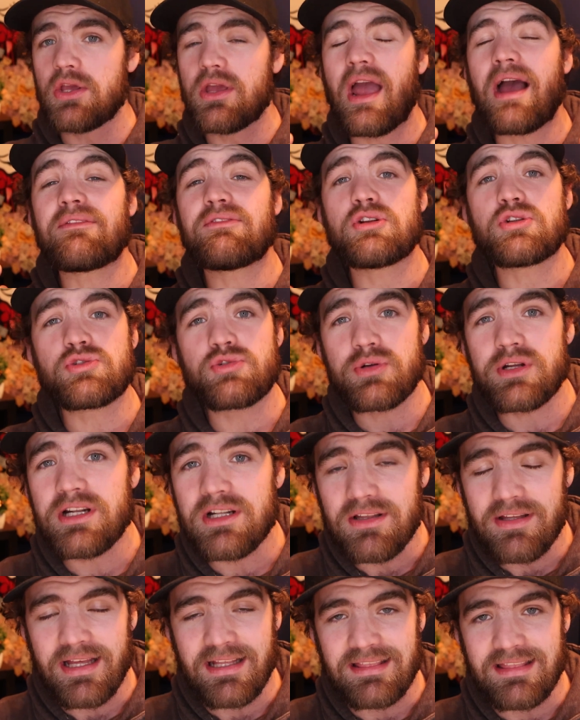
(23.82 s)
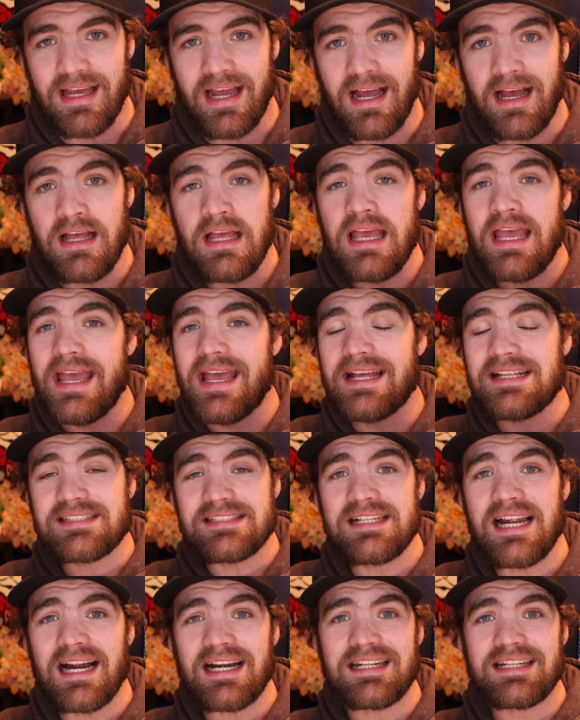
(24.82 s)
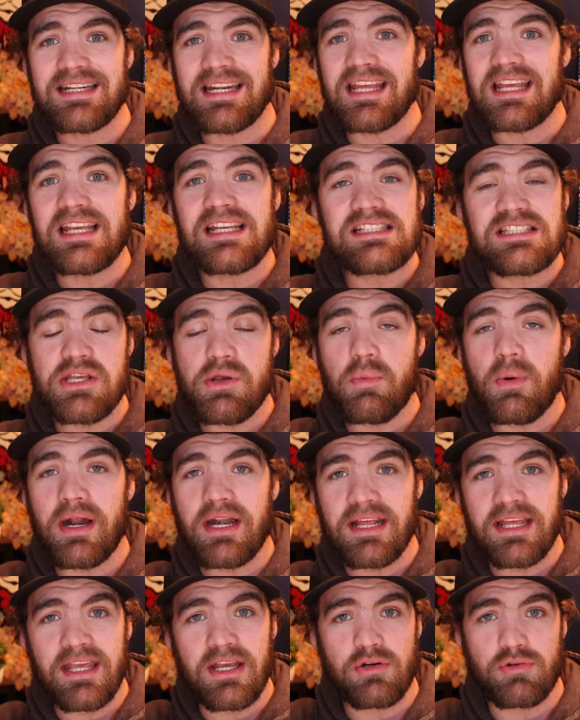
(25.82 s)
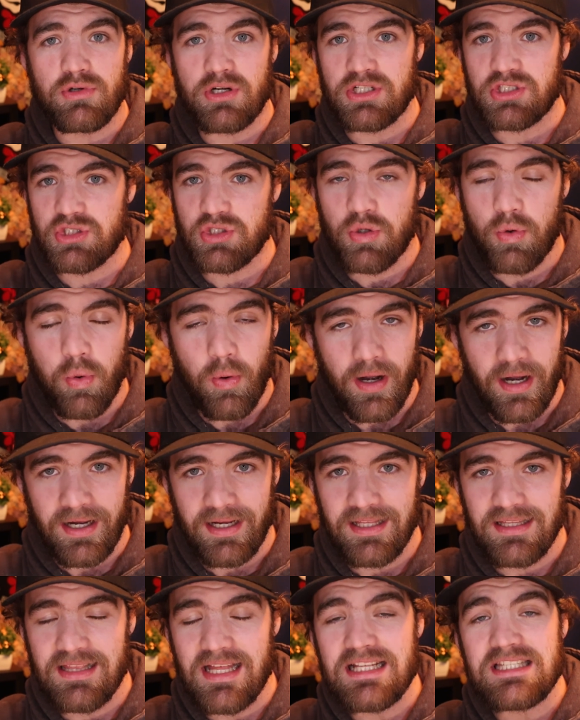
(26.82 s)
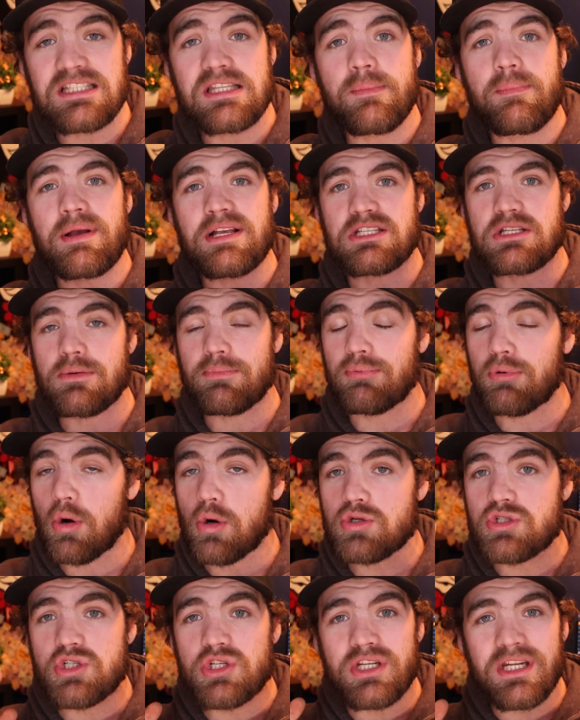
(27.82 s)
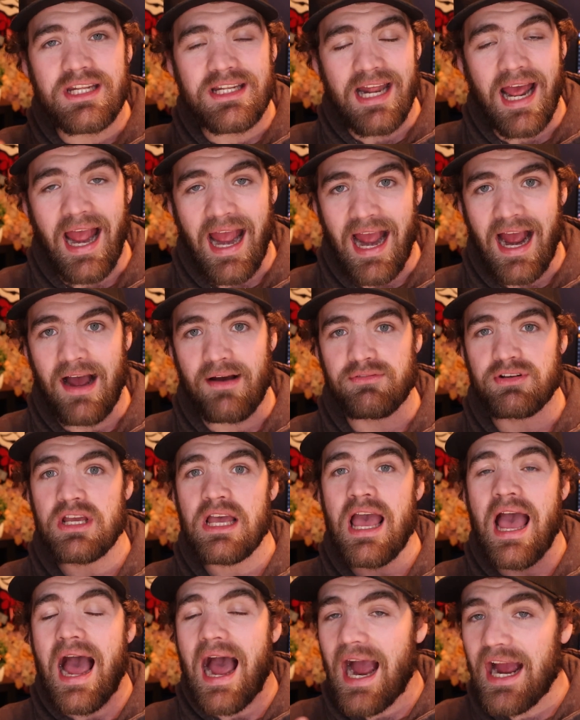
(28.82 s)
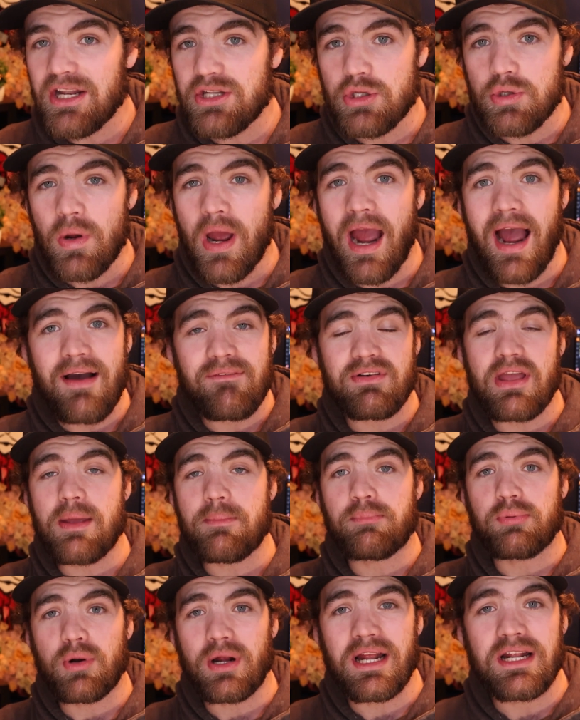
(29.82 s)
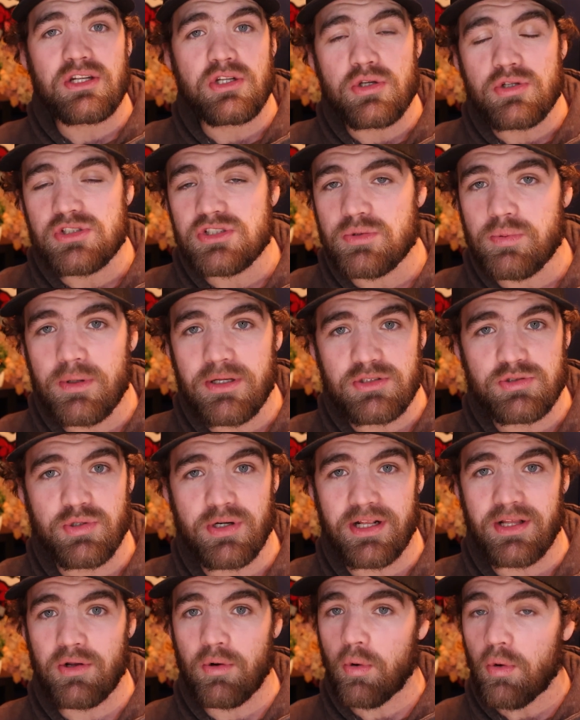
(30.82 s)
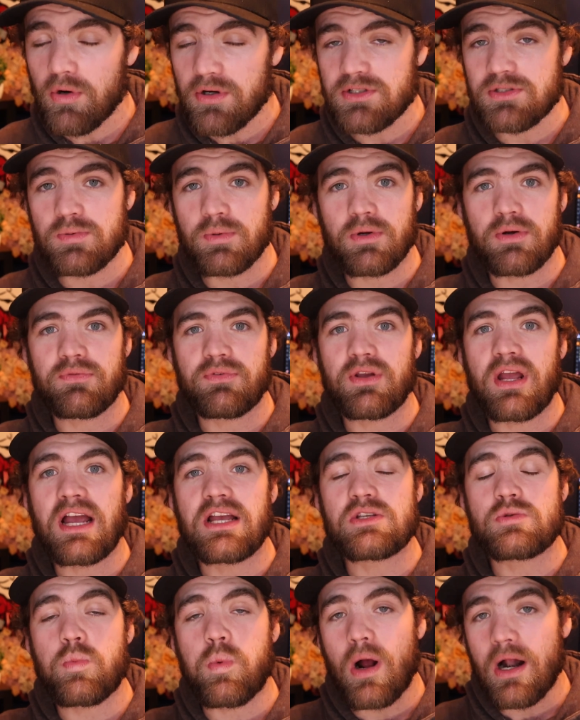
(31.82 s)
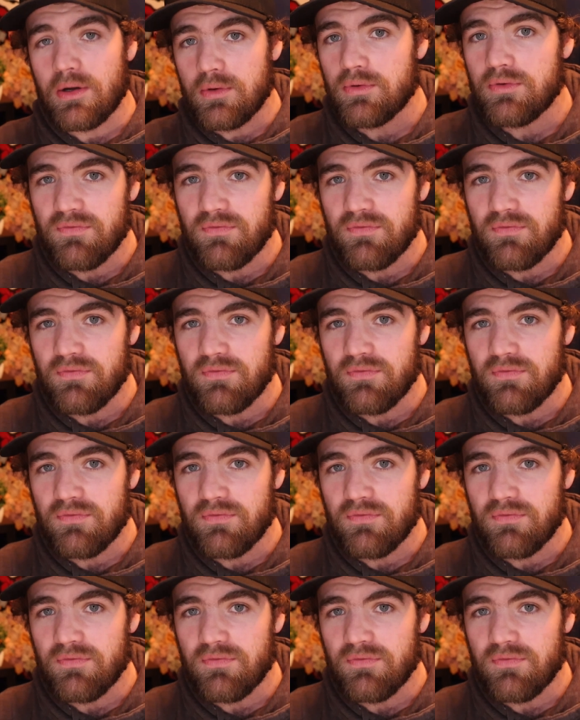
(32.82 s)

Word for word: You have to treat it like that. It's not an easy way to get rich quick, and that's the best approach you need to have. I I do have a brand new swing trading course where if you guys want